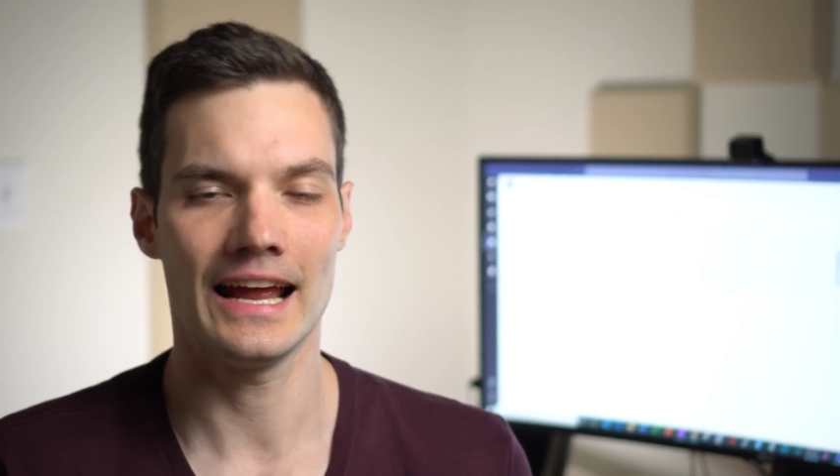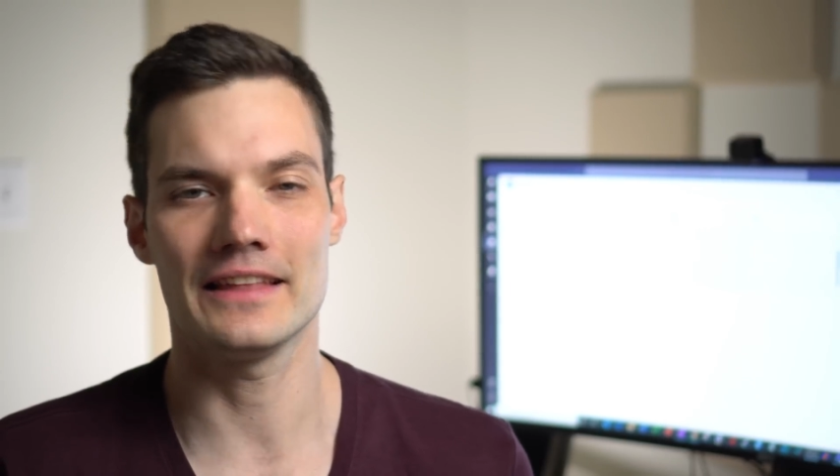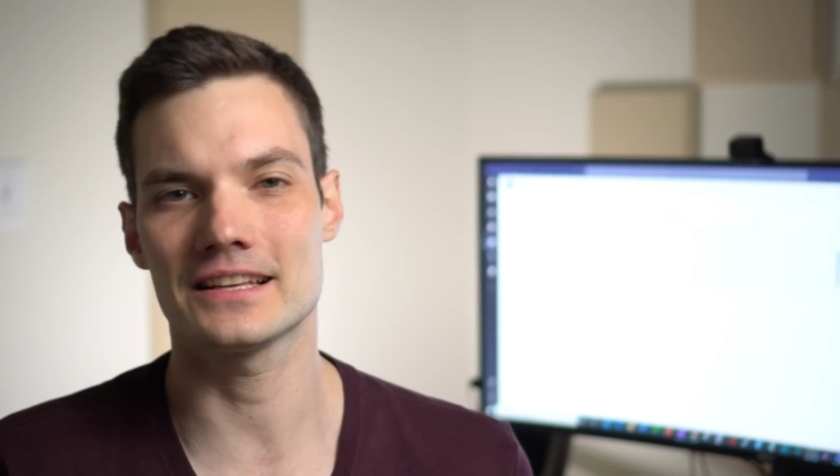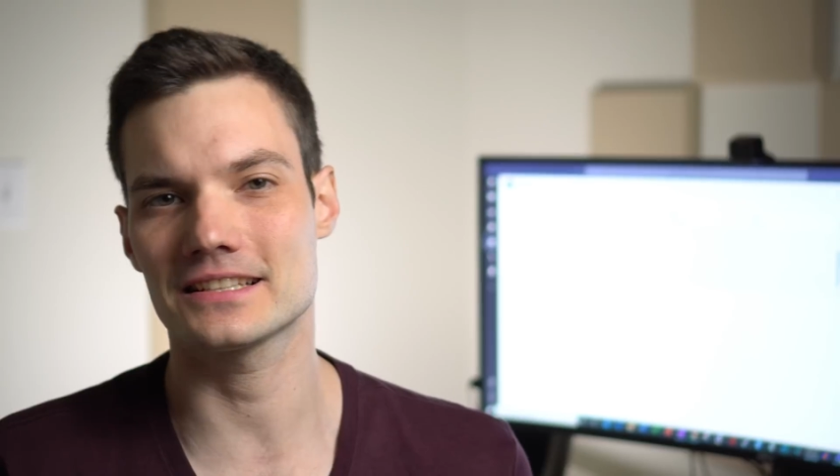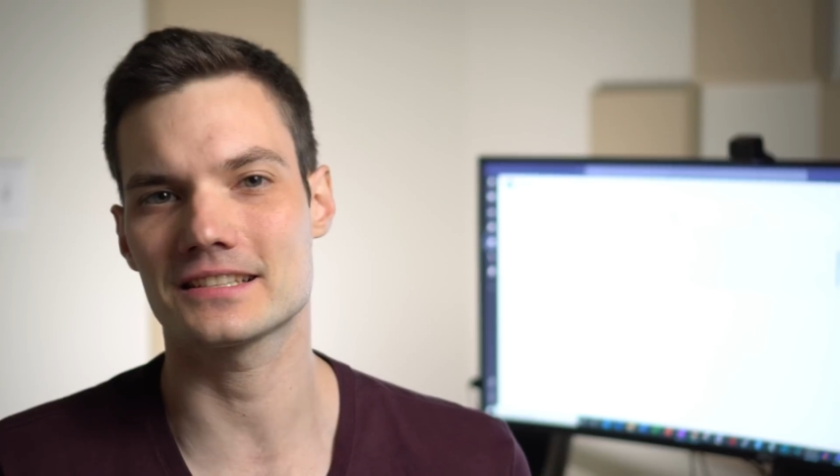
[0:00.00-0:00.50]

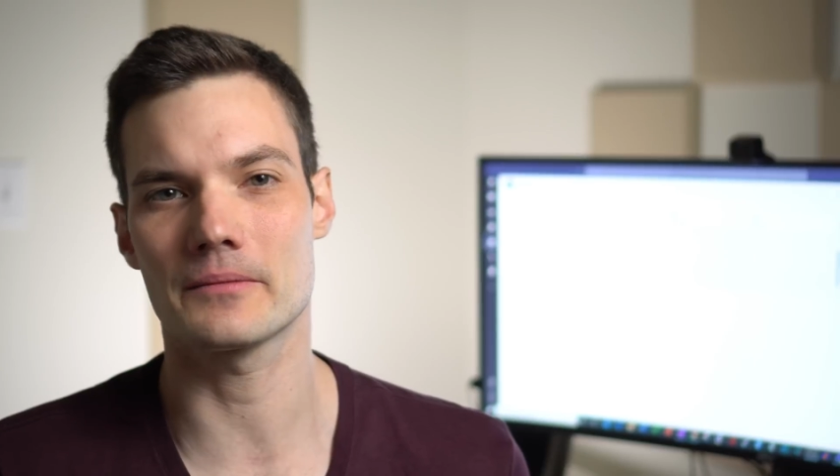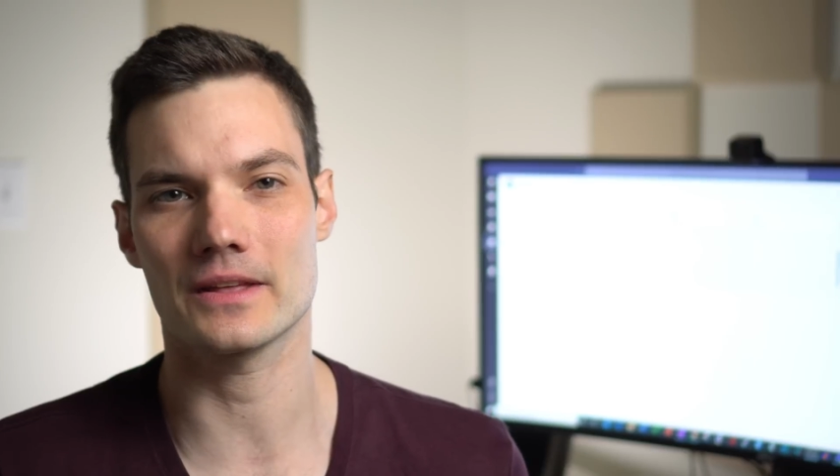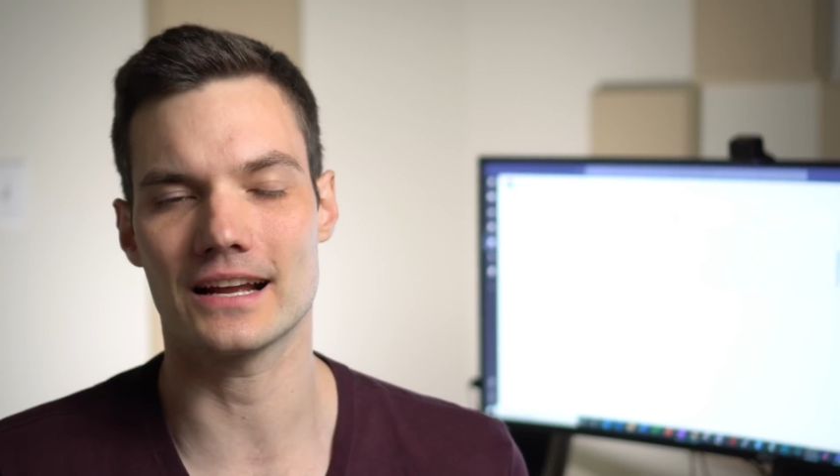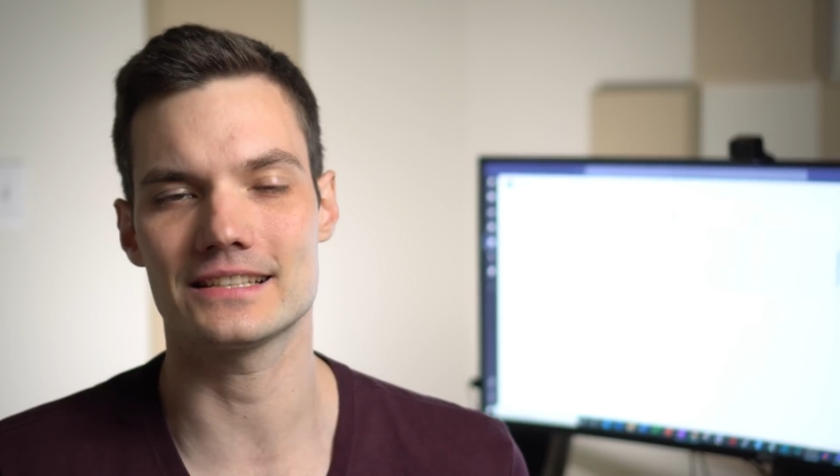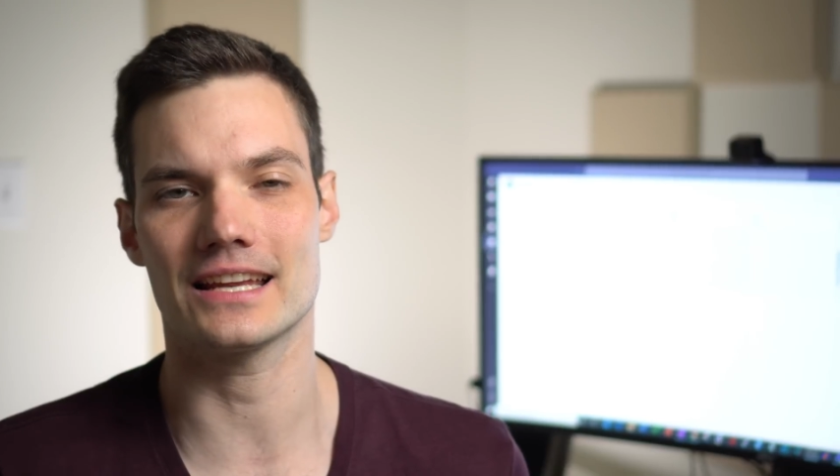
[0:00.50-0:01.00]
And this is
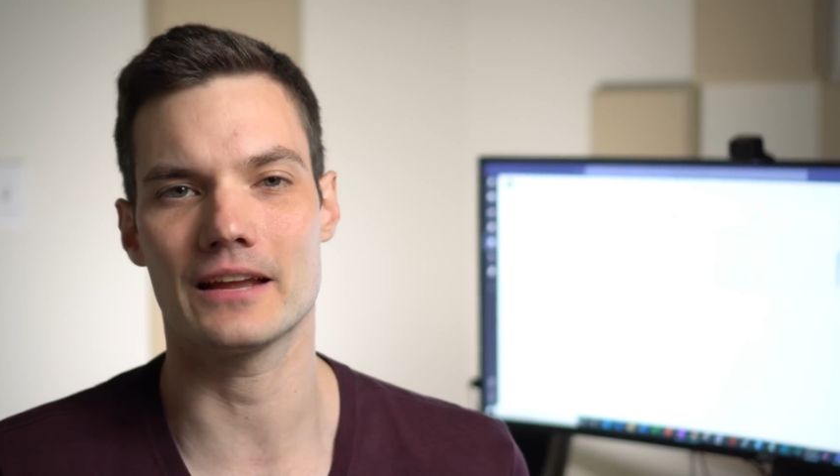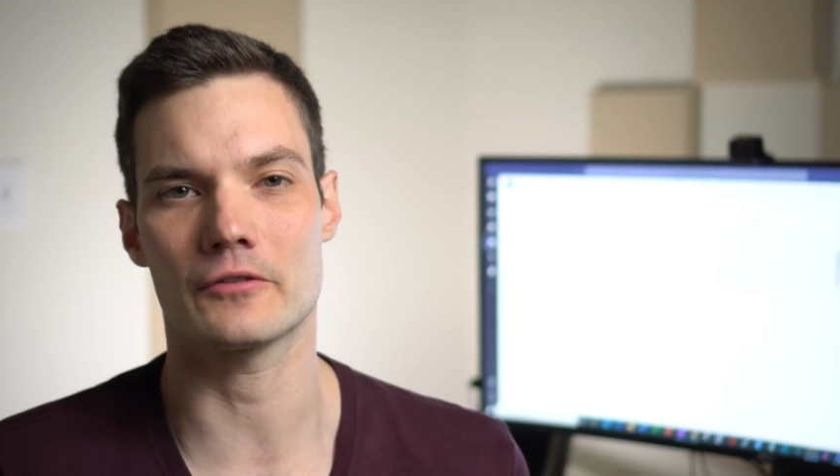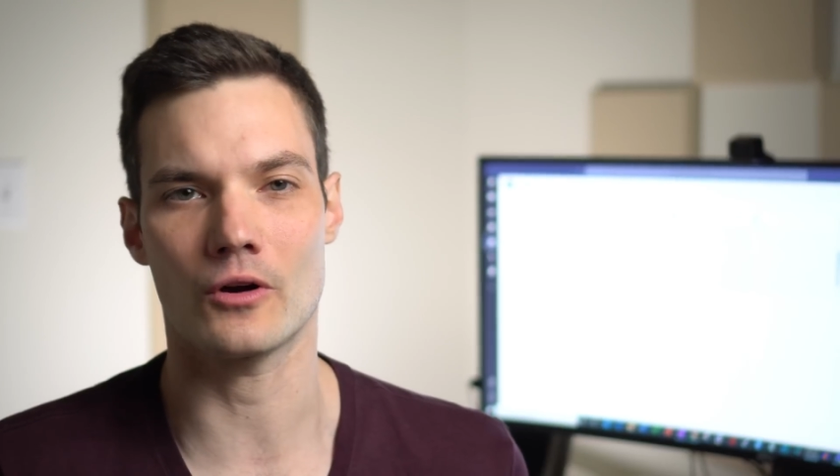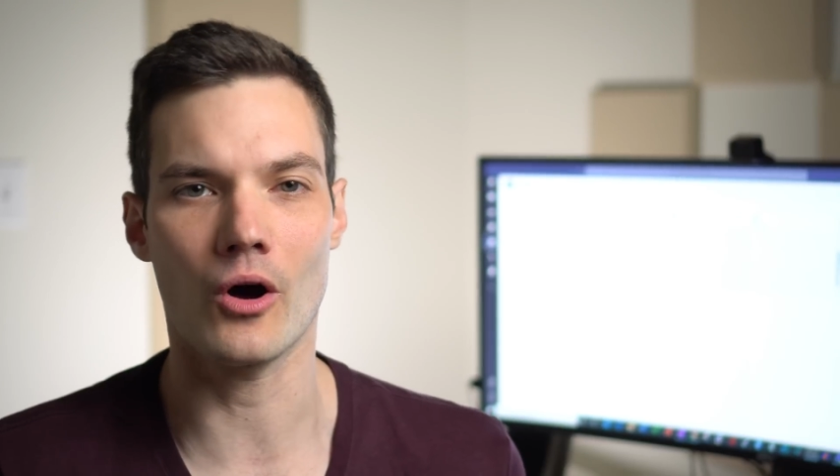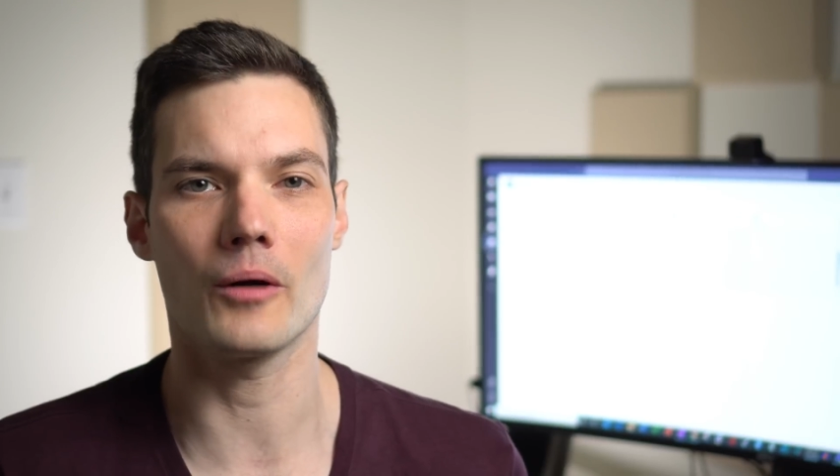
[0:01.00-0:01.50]
something I say
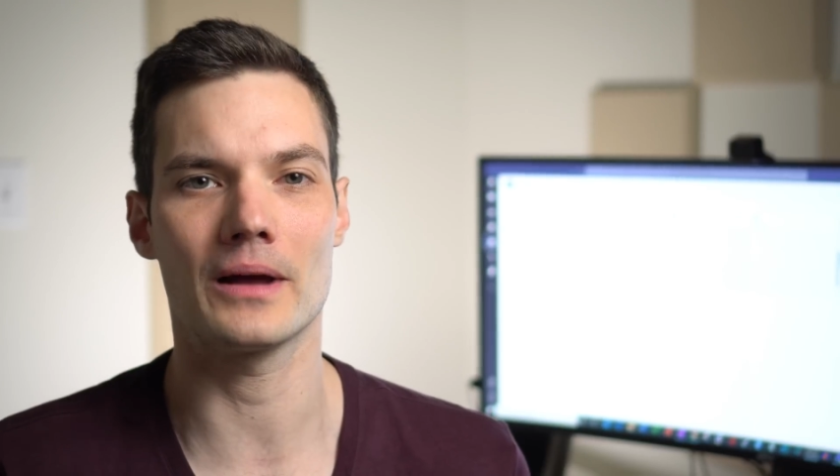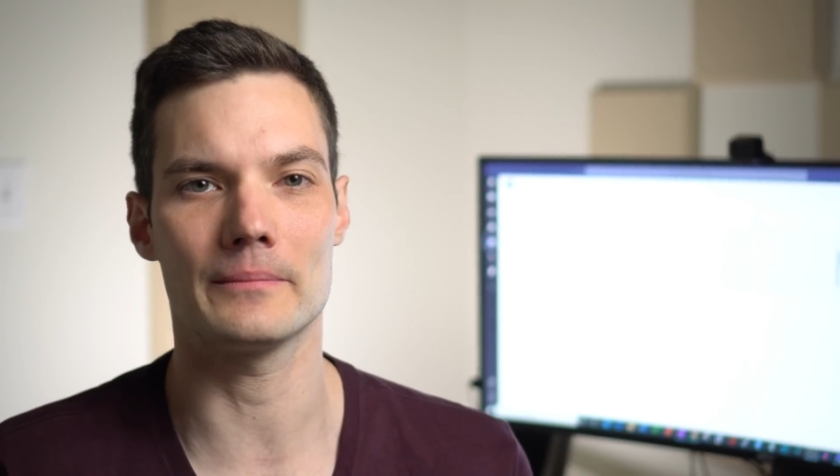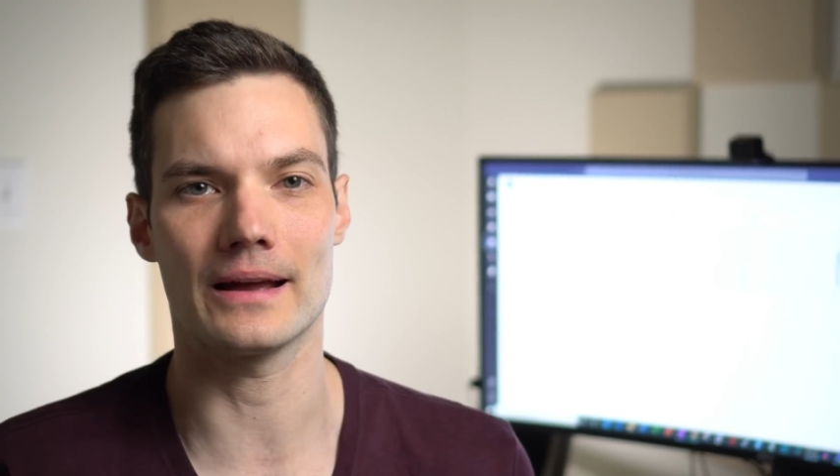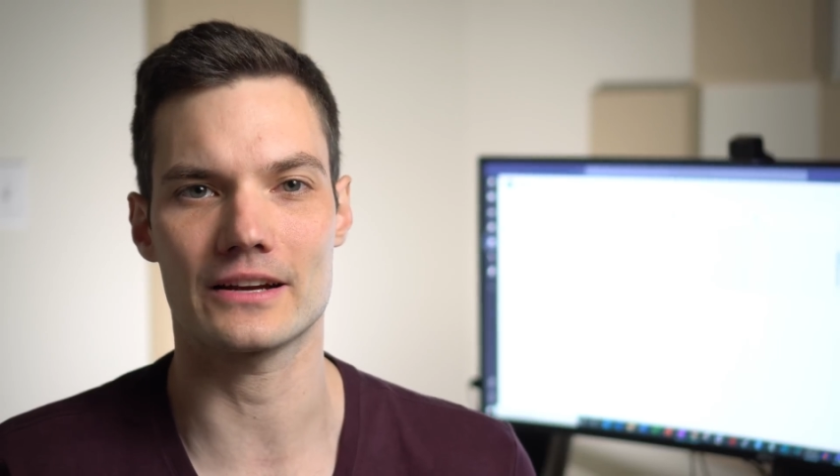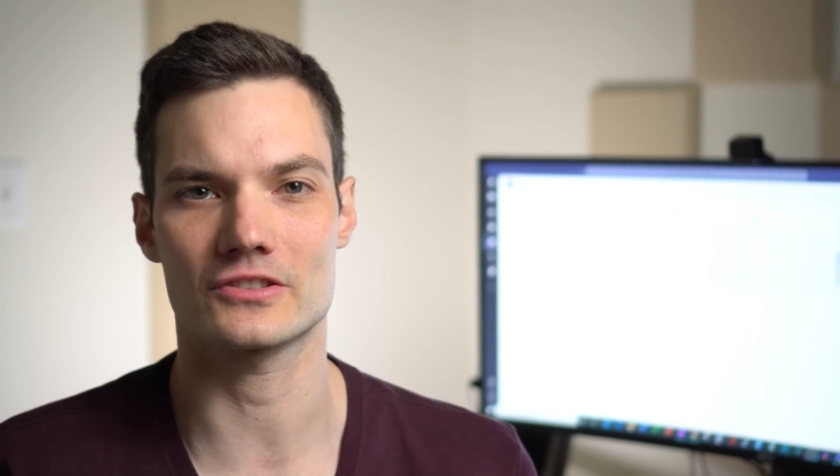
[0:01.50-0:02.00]
for all my
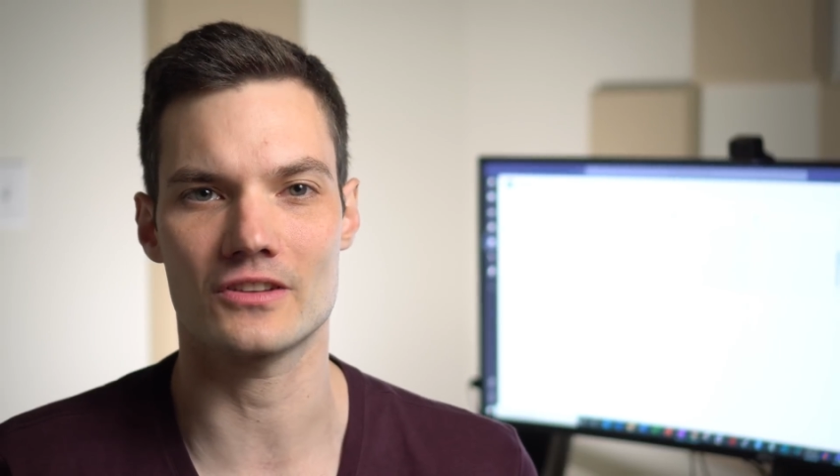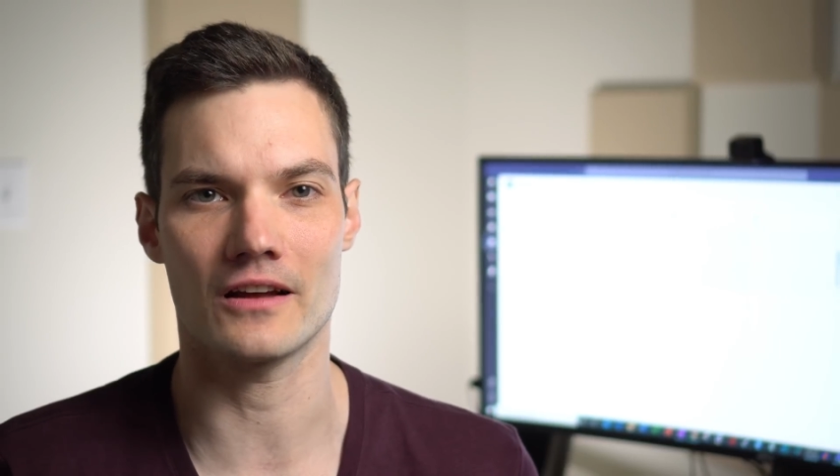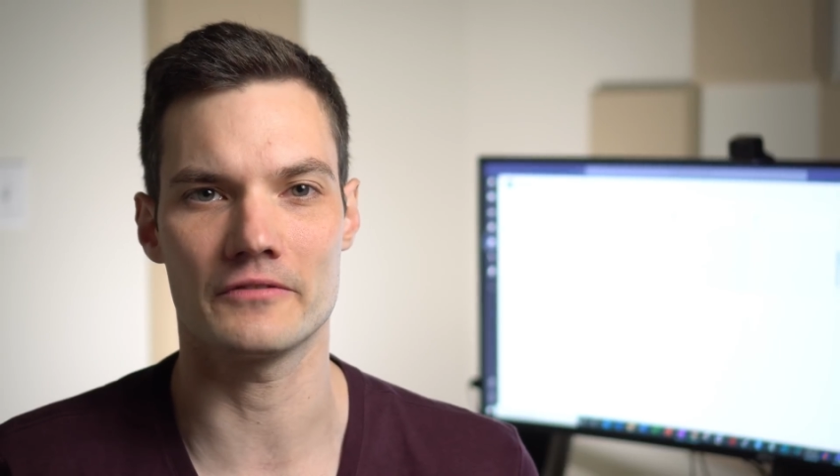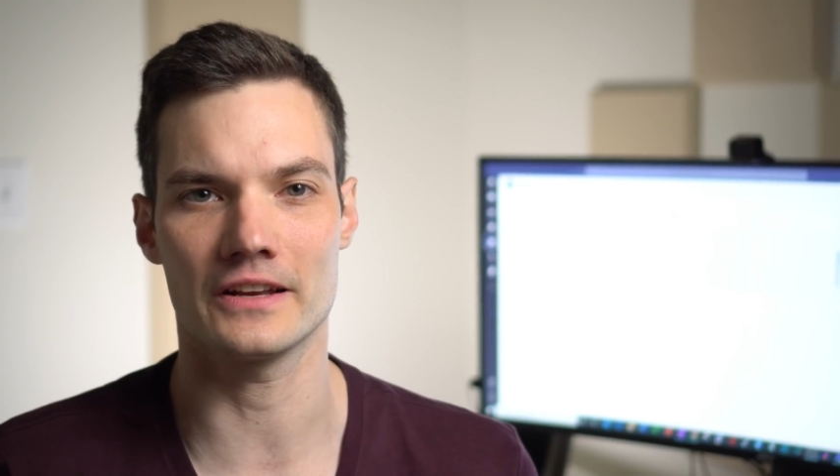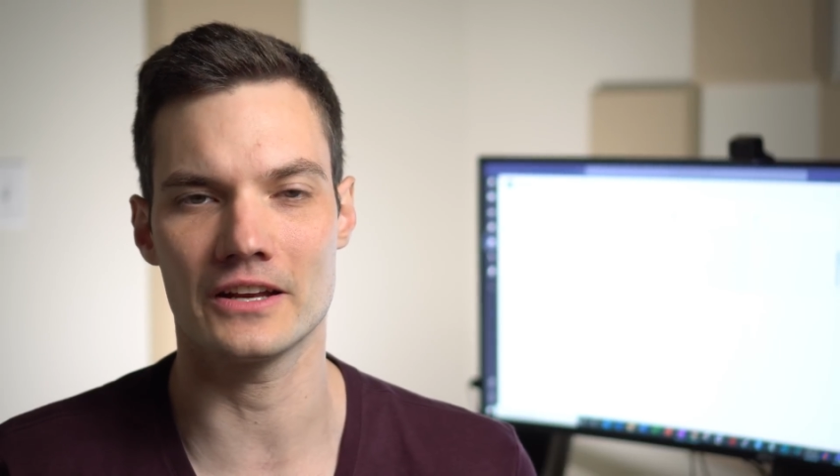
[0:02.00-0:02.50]

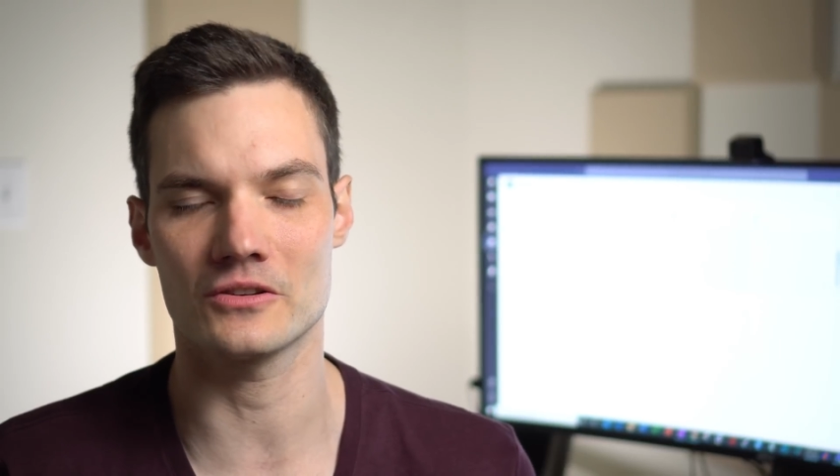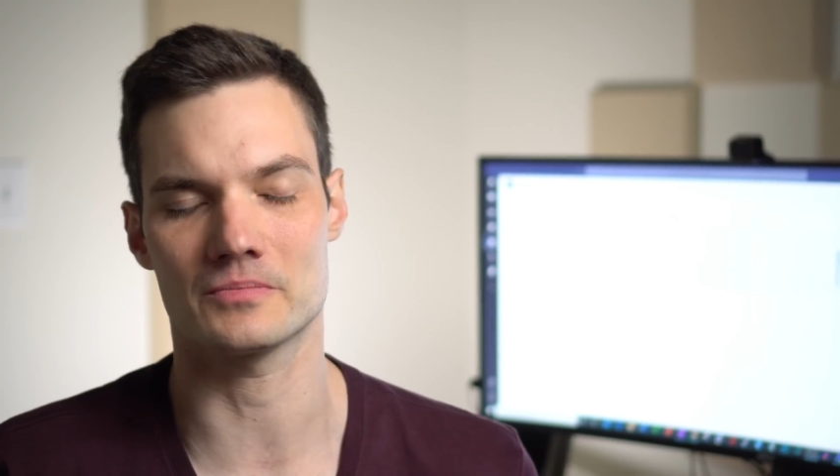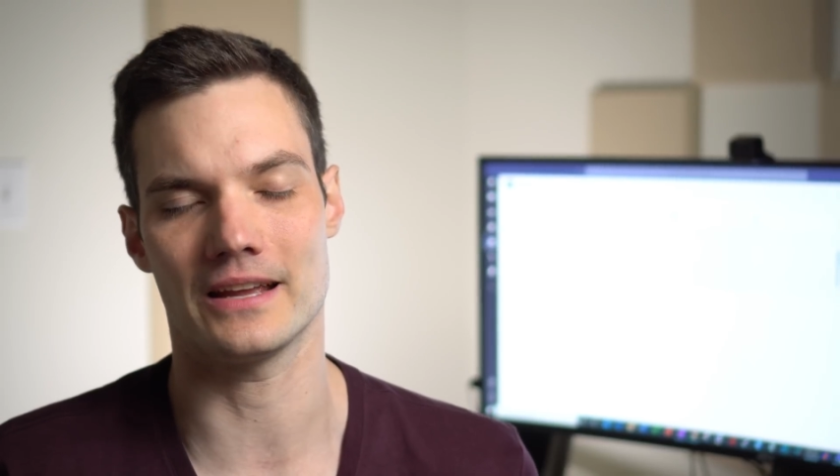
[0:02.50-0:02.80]
Microsoft videos,